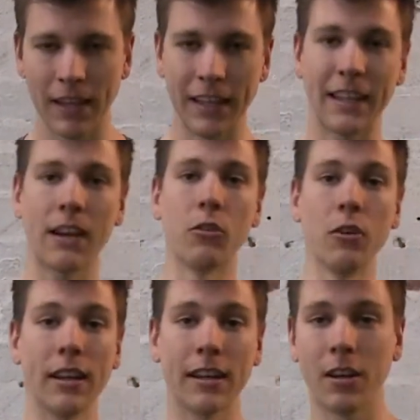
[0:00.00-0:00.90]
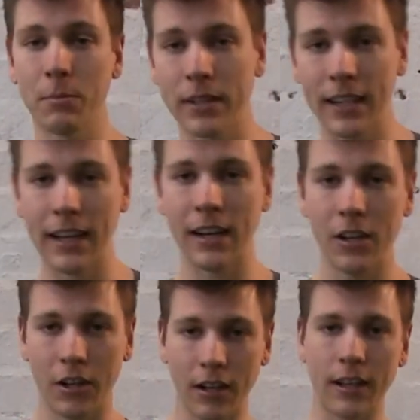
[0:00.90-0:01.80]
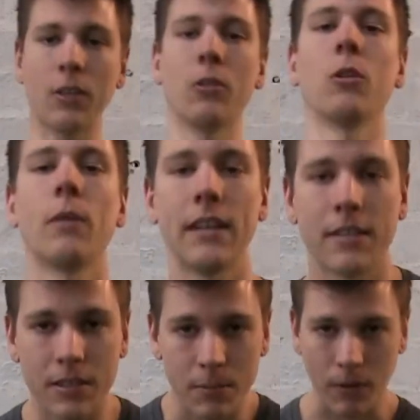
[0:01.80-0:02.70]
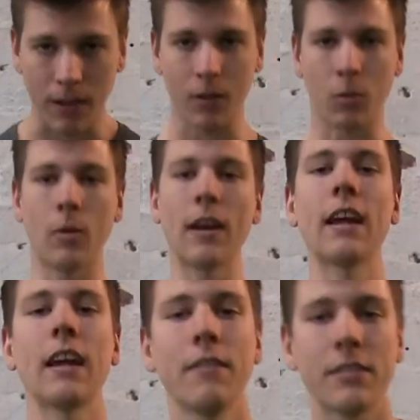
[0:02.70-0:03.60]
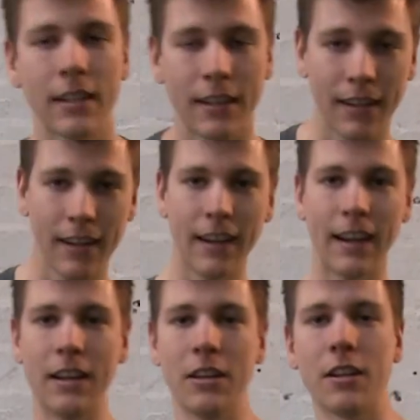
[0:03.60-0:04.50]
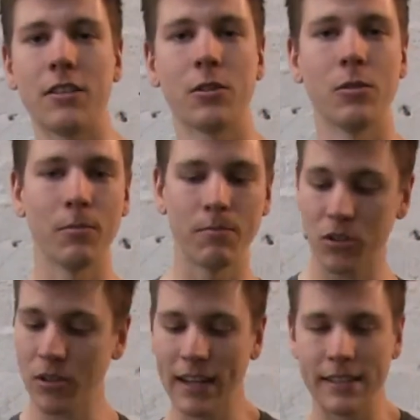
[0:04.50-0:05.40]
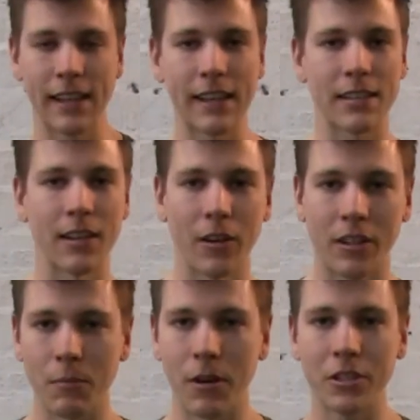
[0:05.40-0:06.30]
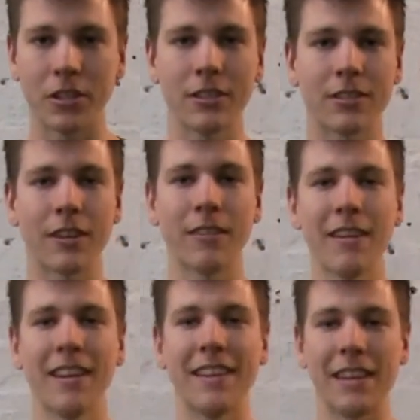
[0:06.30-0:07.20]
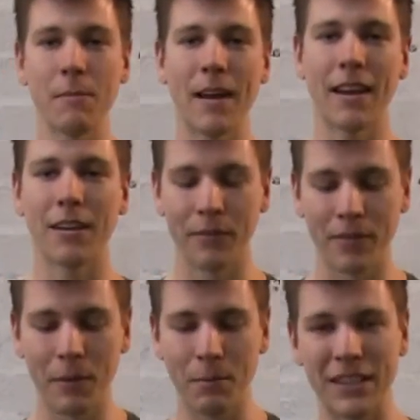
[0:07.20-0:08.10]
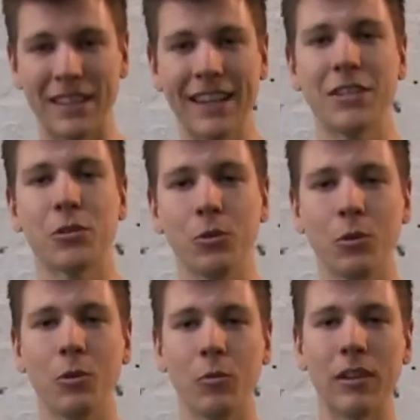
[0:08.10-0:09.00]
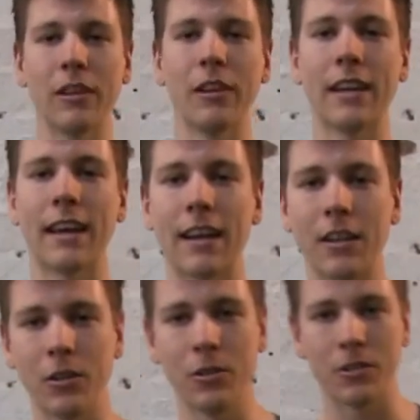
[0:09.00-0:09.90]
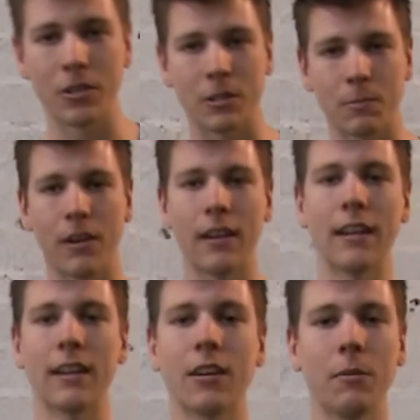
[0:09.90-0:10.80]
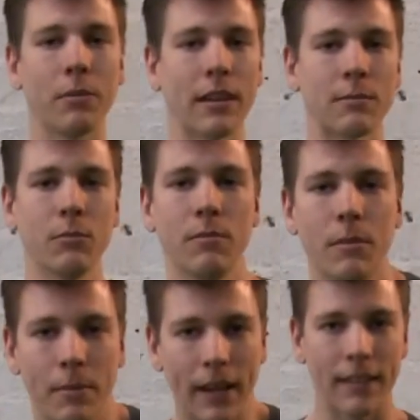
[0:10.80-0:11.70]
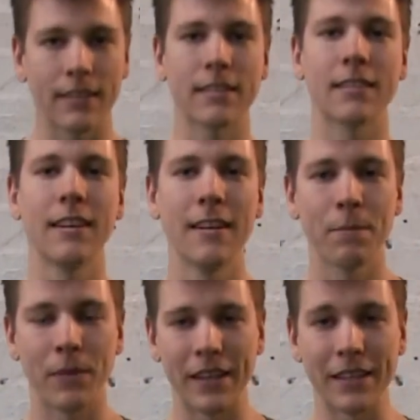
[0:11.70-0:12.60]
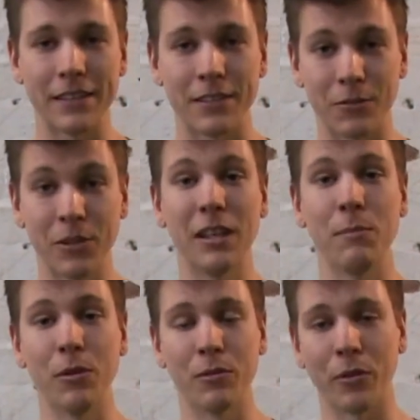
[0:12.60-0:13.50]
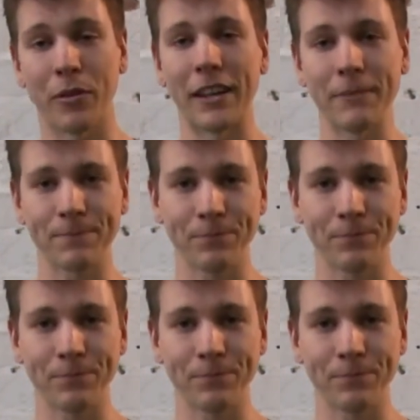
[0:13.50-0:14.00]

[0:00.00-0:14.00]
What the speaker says: You can get really complicated. You can get all the way into spinal waves, and you can translate into locomotion. So the amount of potential with learning how to use your spine in complex movement patterns is really a beautiful thing.